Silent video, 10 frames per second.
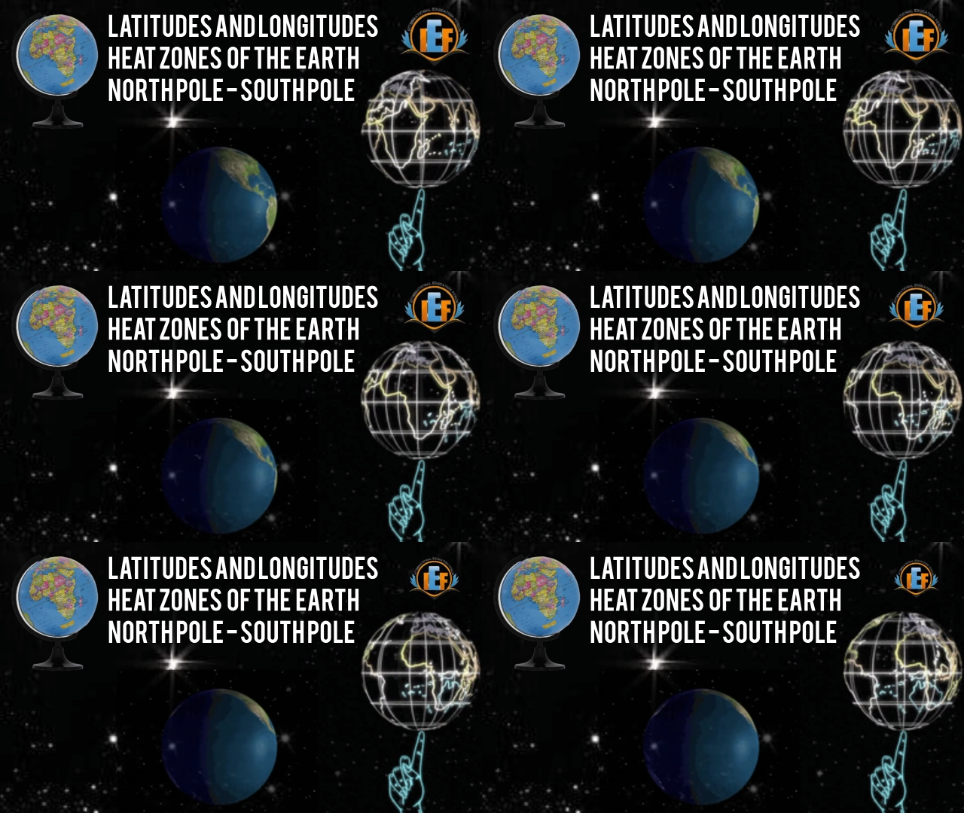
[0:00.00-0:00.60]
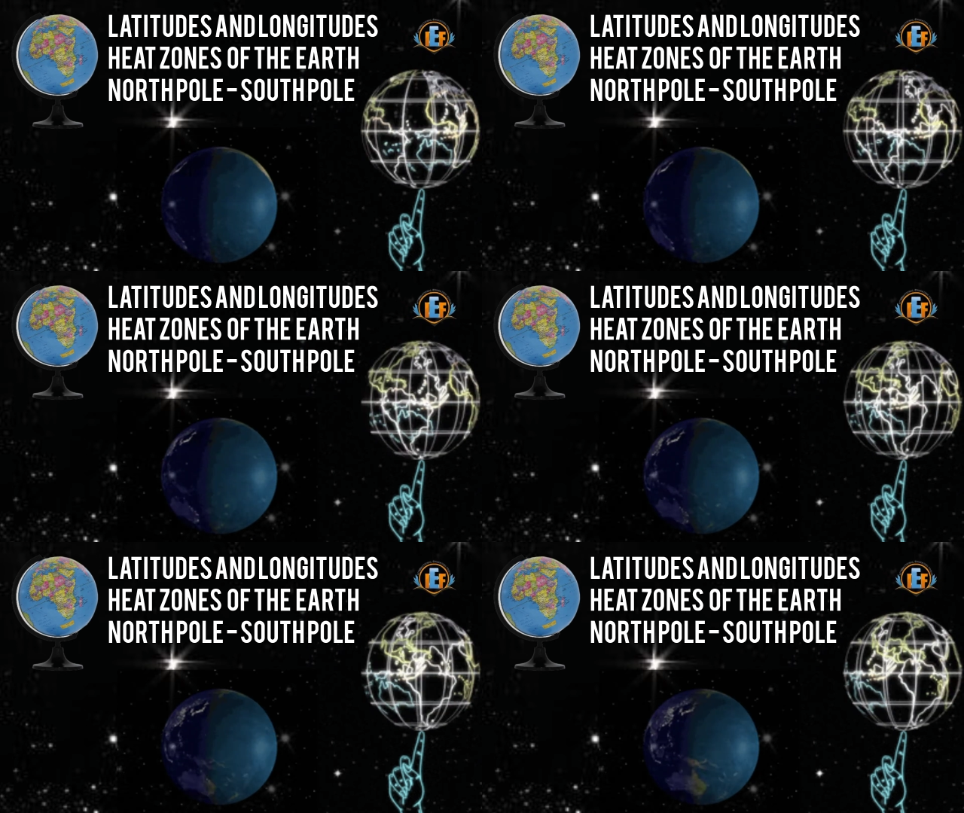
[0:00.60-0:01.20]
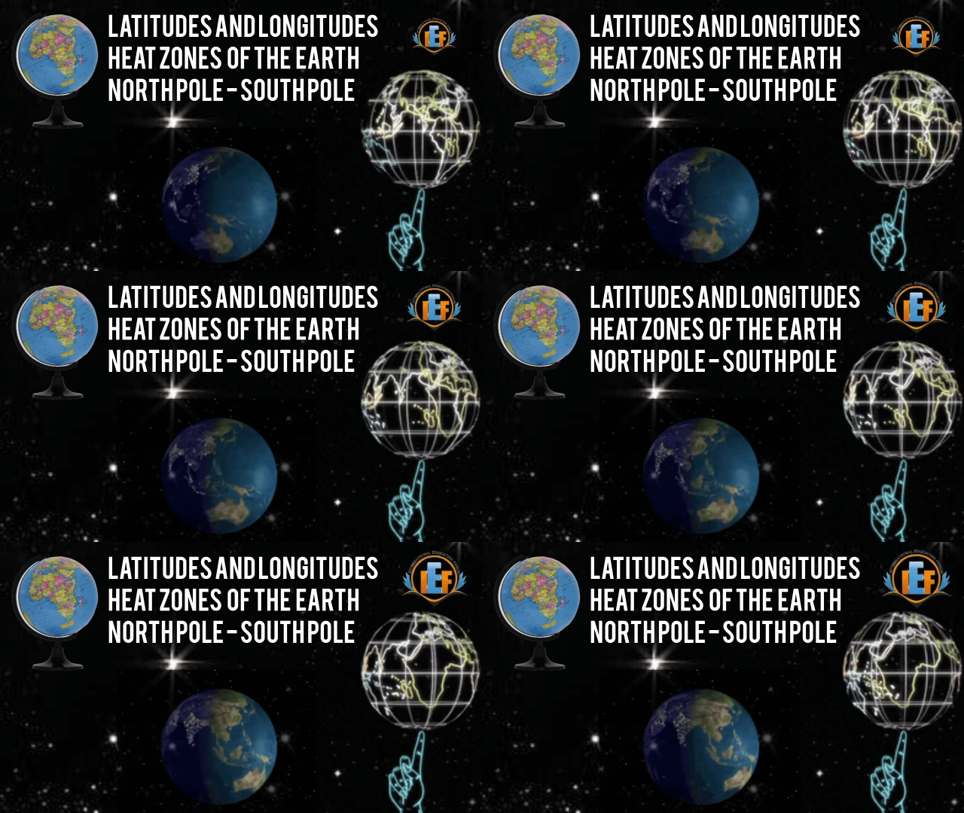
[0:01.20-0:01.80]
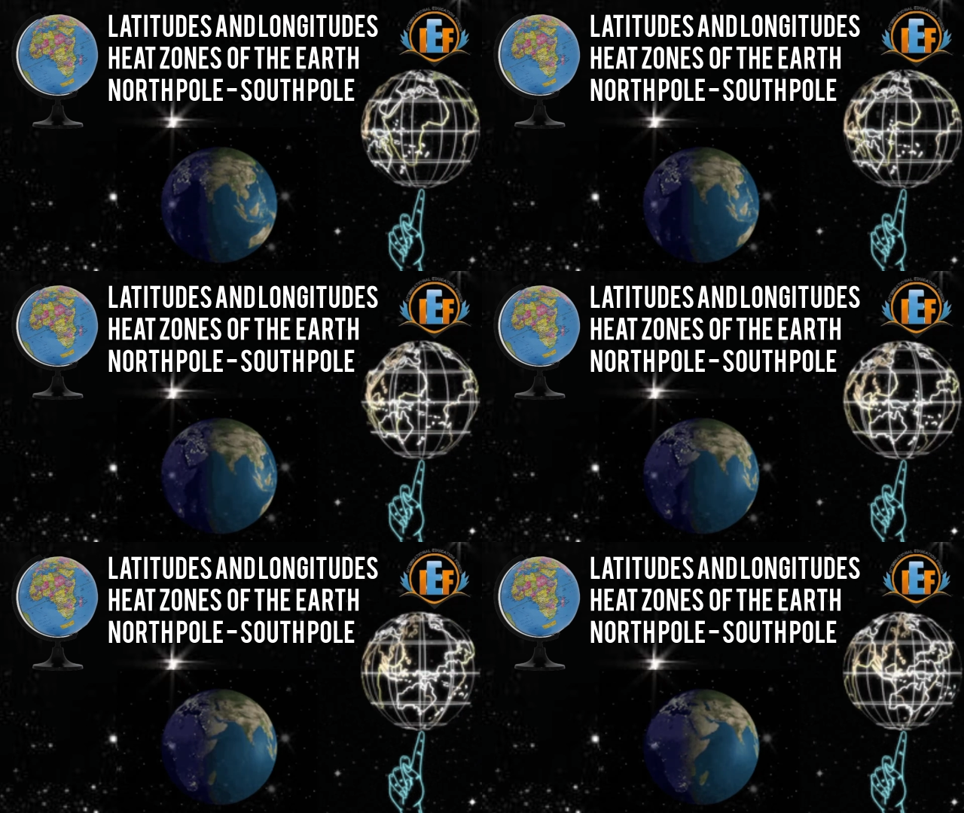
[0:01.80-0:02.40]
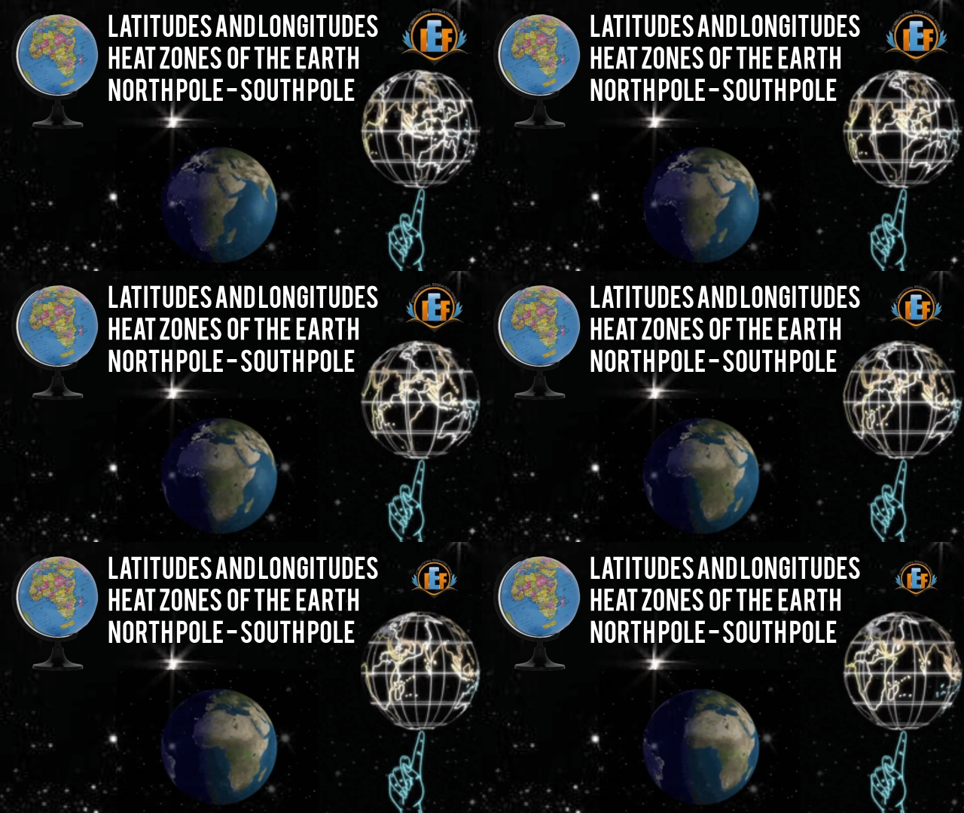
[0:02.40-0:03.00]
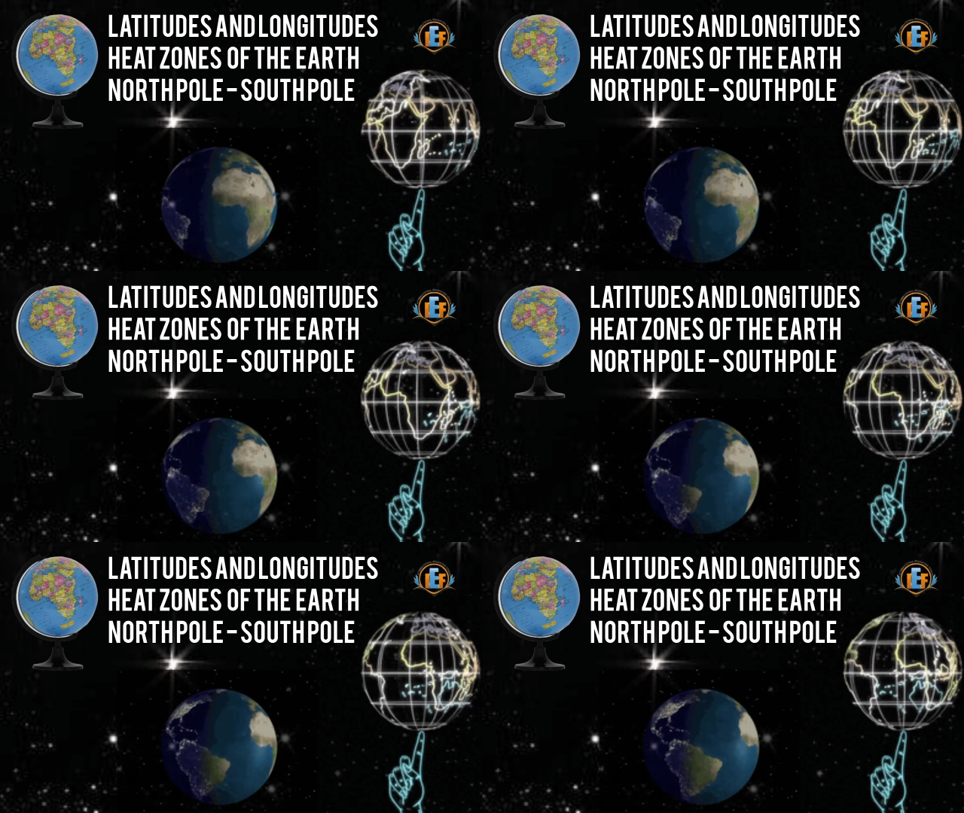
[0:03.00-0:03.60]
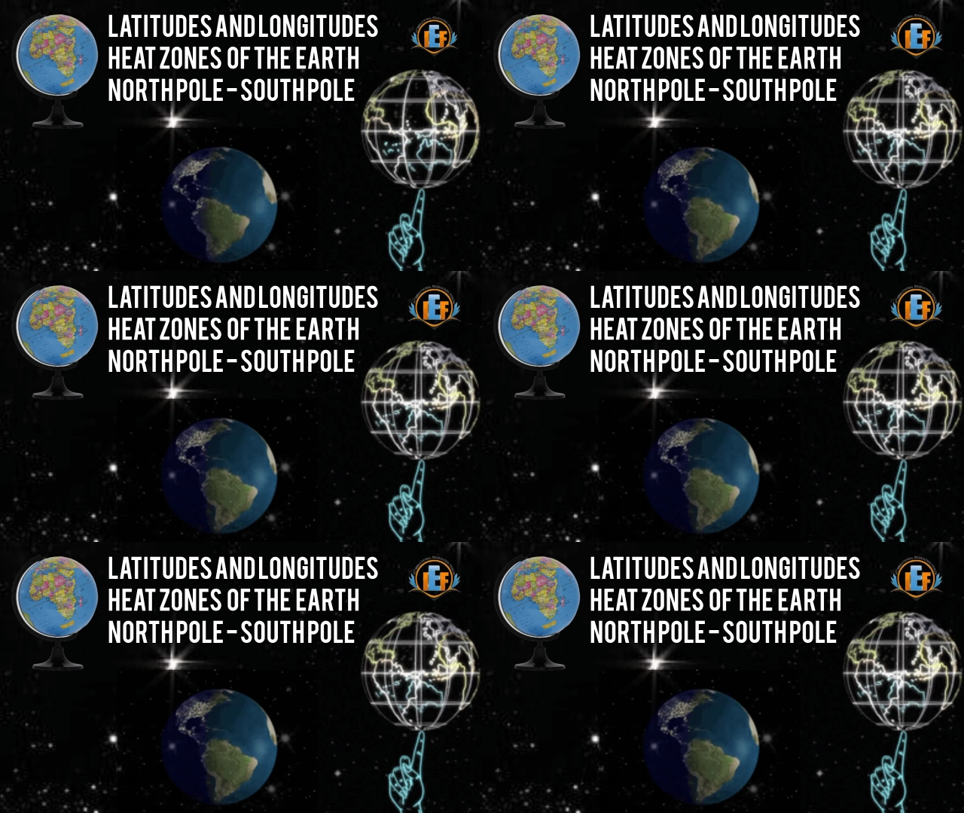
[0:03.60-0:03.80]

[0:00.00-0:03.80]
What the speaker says: [unreadable: no face in view]